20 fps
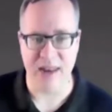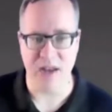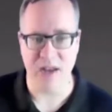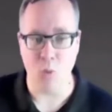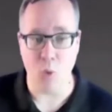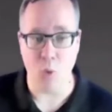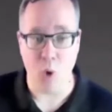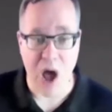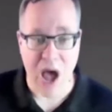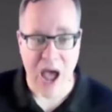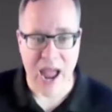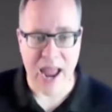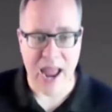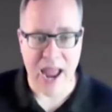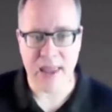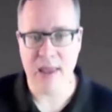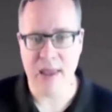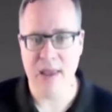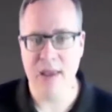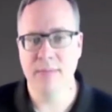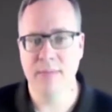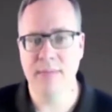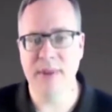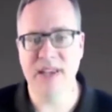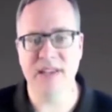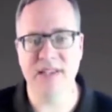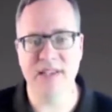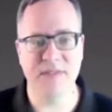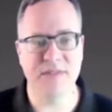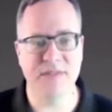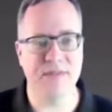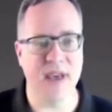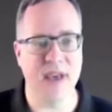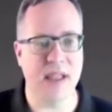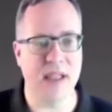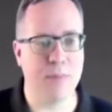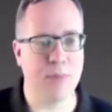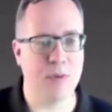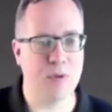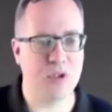at it. Why? Because
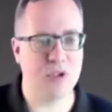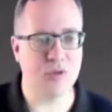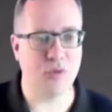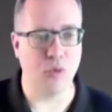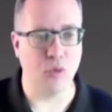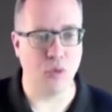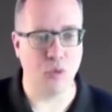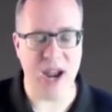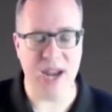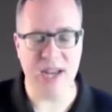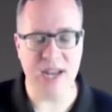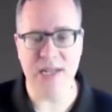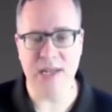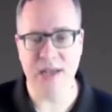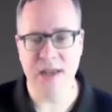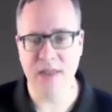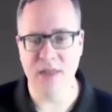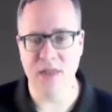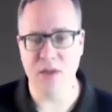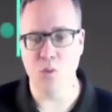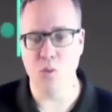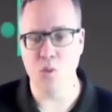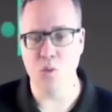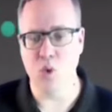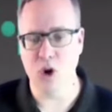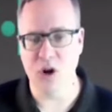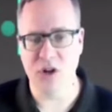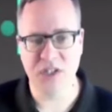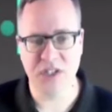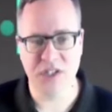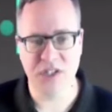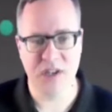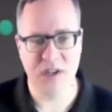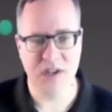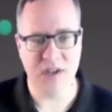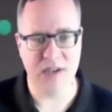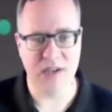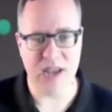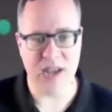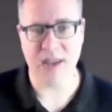developers write the worst
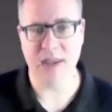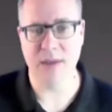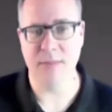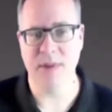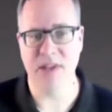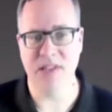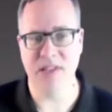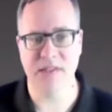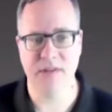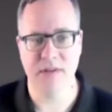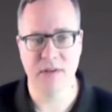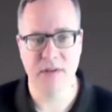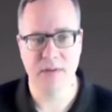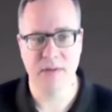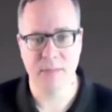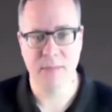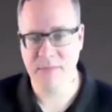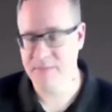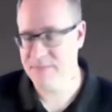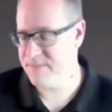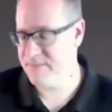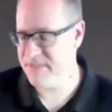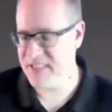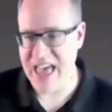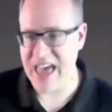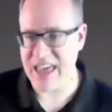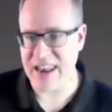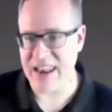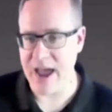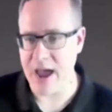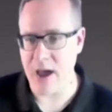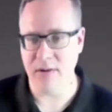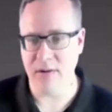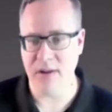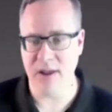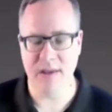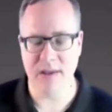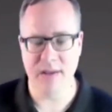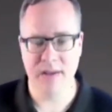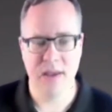documents flat out.
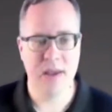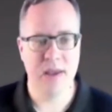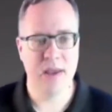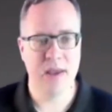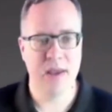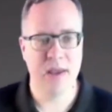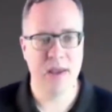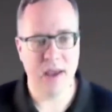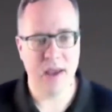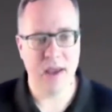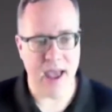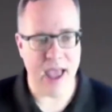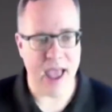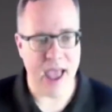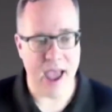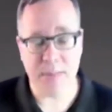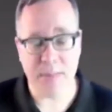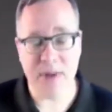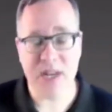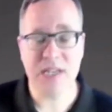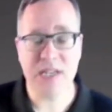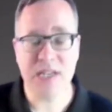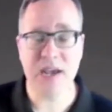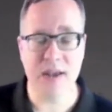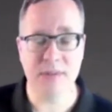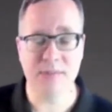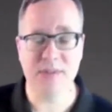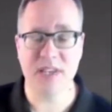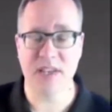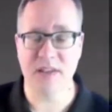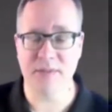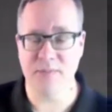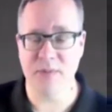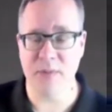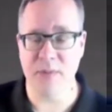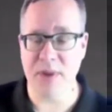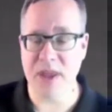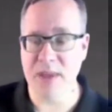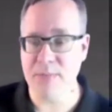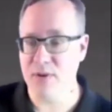How many times
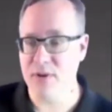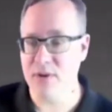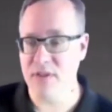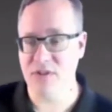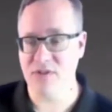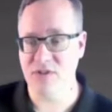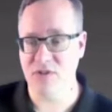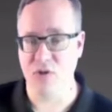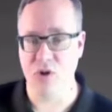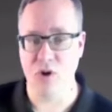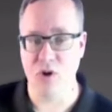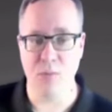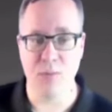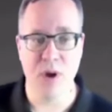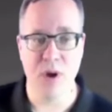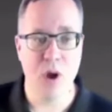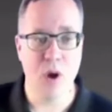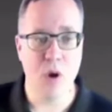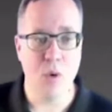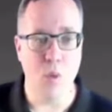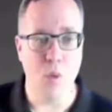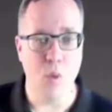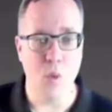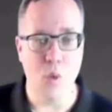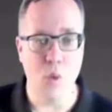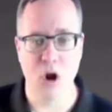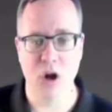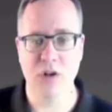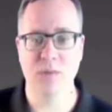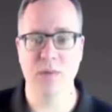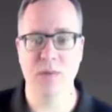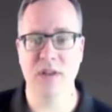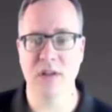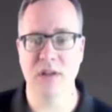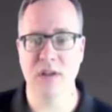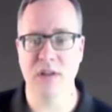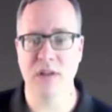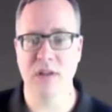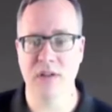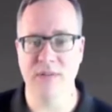have the people in this group worked with
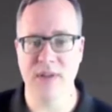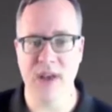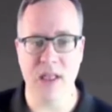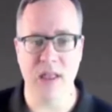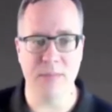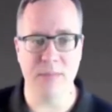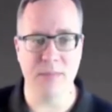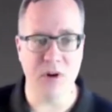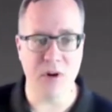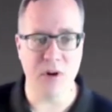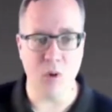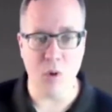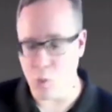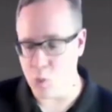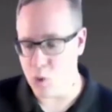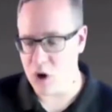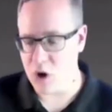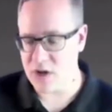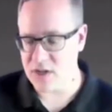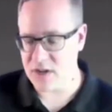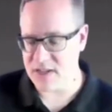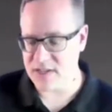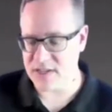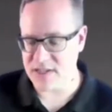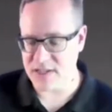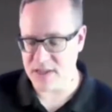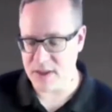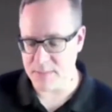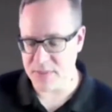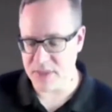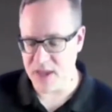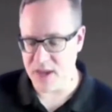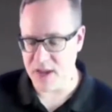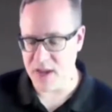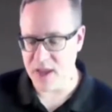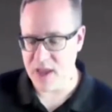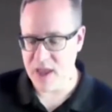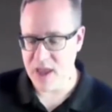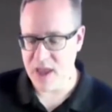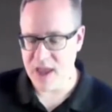another developer or worked on
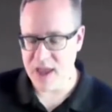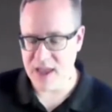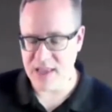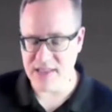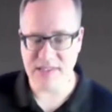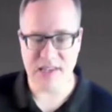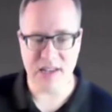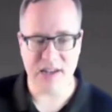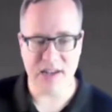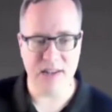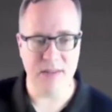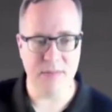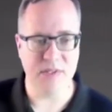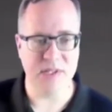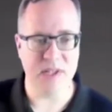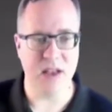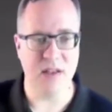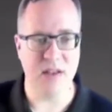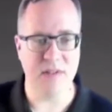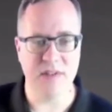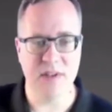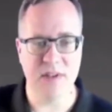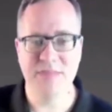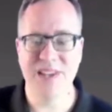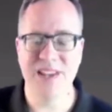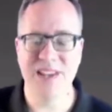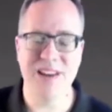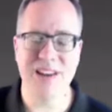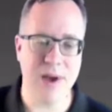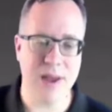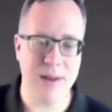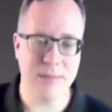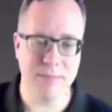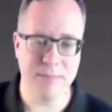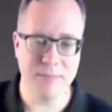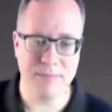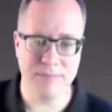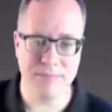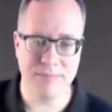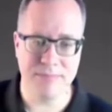something and said to themselves, you know
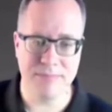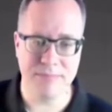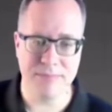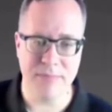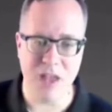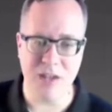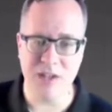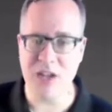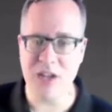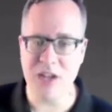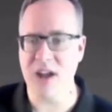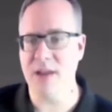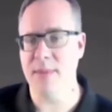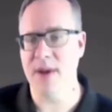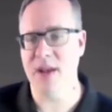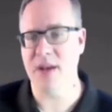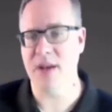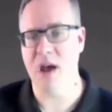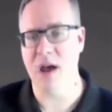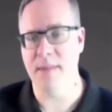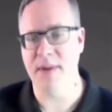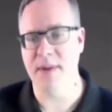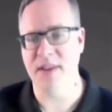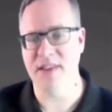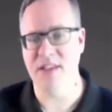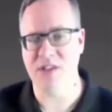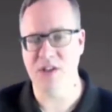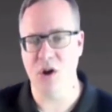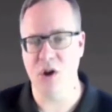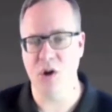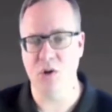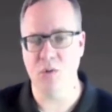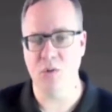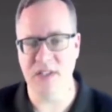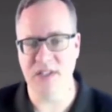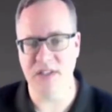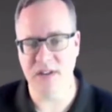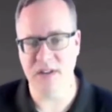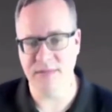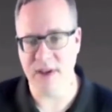what? I'll document and comment this code
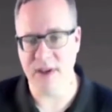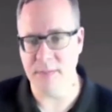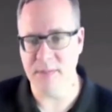once the